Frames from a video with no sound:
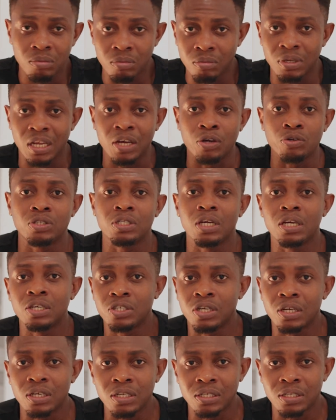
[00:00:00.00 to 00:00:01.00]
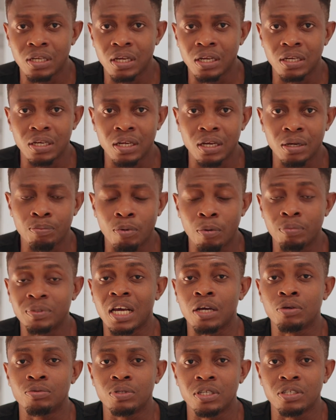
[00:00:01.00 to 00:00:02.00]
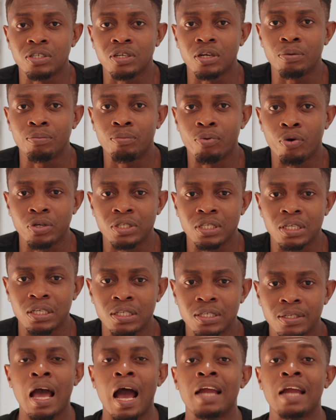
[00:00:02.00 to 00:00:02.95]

negotiations and property acquisition process.